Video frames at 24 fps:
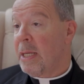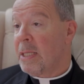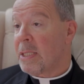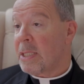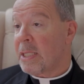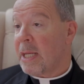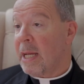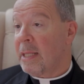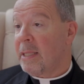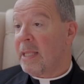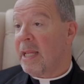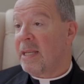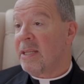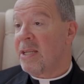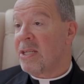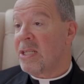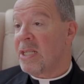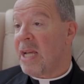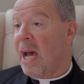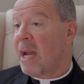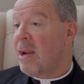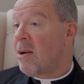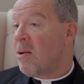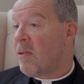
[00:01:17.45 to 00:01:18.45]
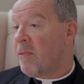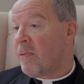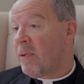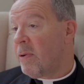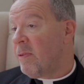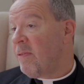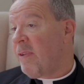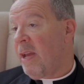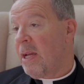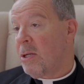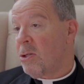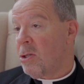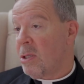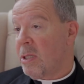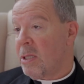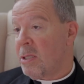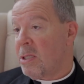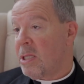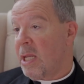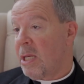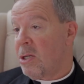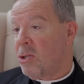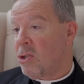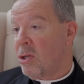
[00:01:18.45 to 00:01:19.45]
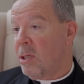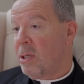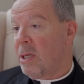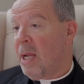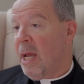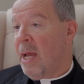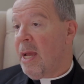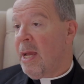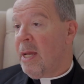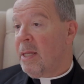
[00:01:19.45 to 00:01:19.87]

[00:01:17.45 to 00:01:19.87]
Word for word: It's got that desire for evangelization,